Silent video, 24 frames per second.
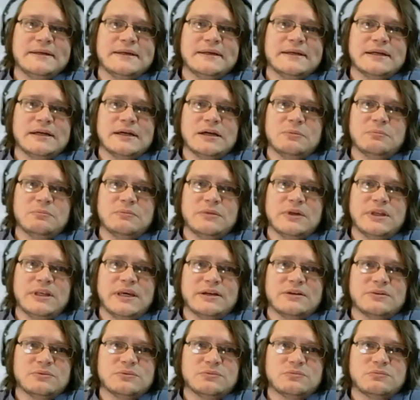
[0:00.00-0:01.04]
and he
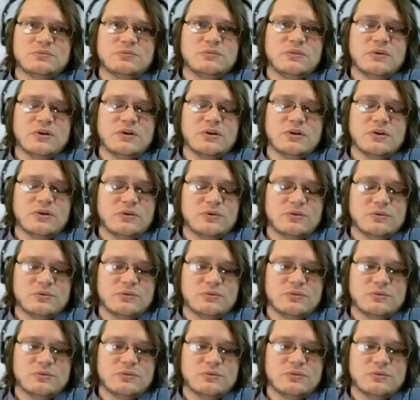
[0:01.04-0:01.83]
had a